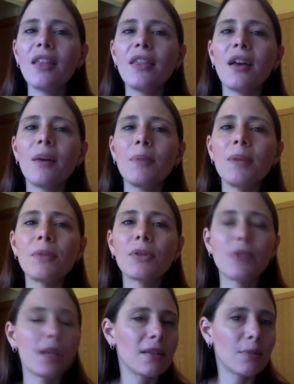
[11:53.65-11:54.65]
the people
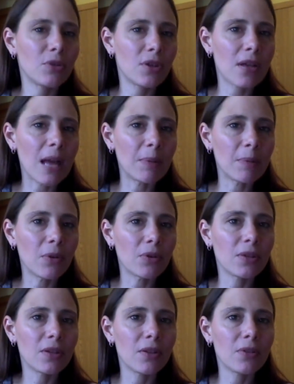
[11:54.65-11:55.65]
creating them should not be
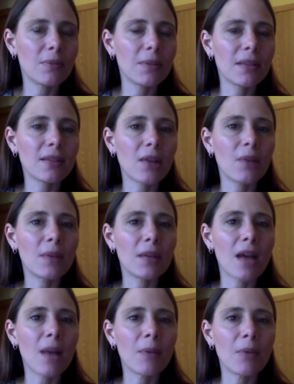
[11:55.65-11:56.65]
posting those, because that would be a
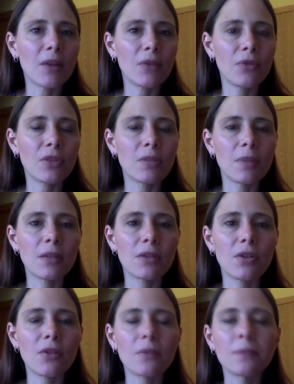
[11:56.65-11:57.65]
copyright infringement.
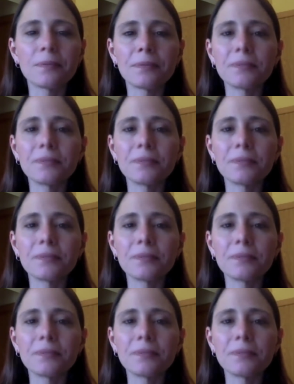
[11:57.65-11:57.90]
So